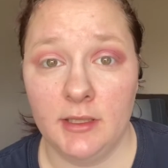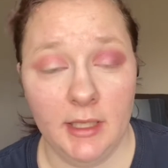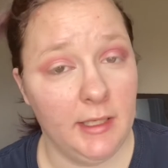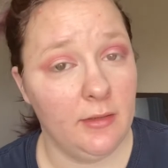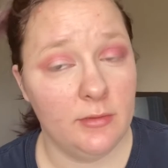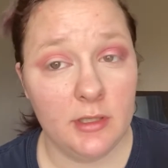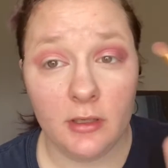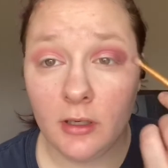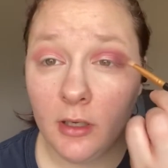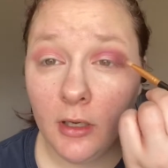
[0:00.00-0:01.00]
Legos.
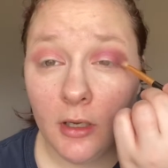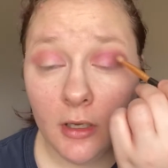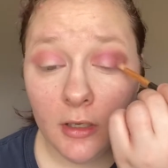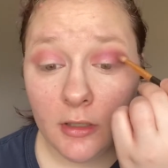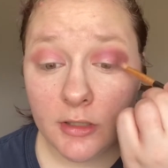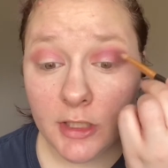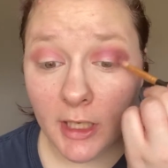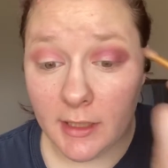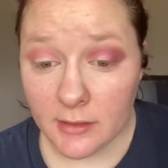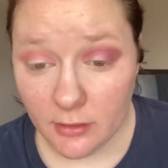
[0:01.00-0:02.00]
She
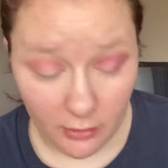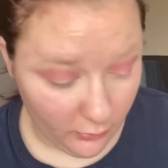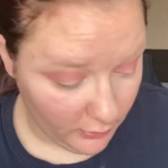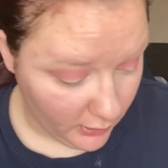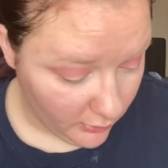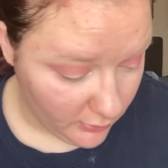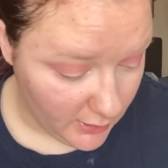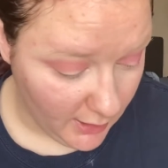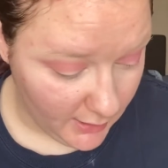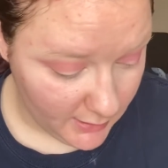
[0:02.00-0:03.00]
has her own little
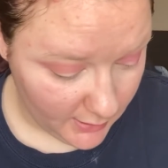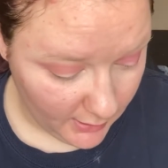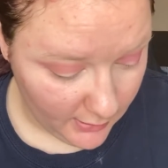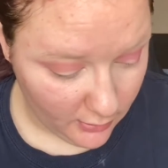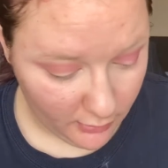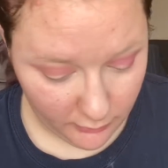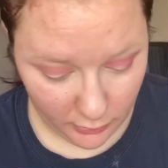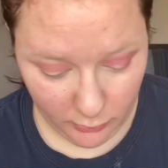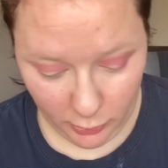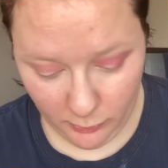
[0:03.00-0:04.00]
desk in her
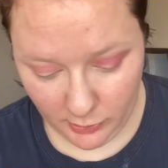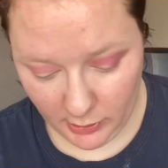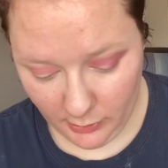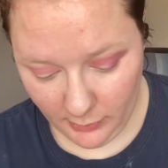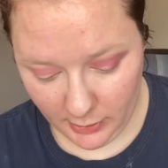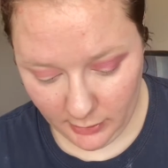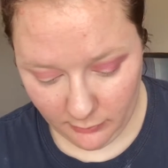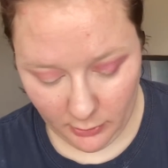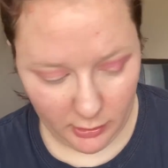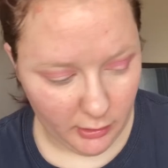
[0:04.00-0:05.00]
room. Oops, I went into the
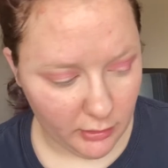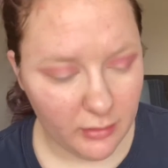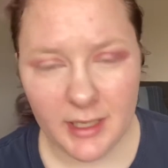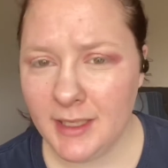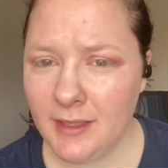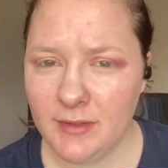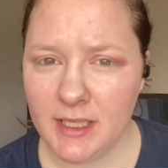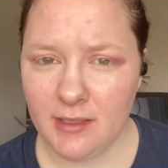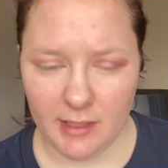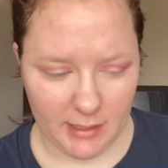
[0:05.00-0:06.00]
wrong color. Ooh, I didn't even tell
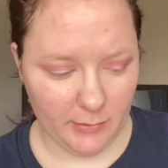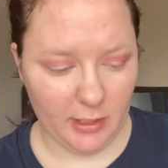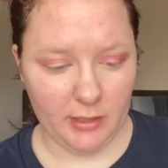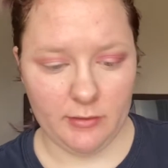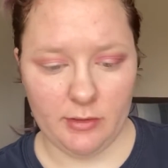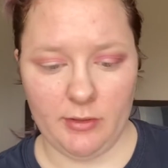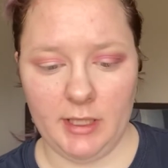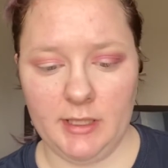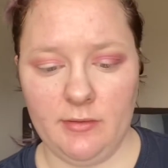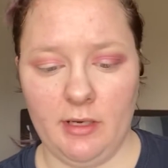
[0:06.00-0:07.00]
you guys what color I was going
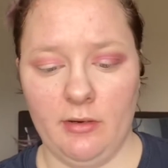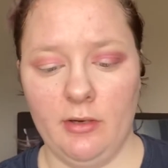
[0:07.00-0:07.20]
into yet.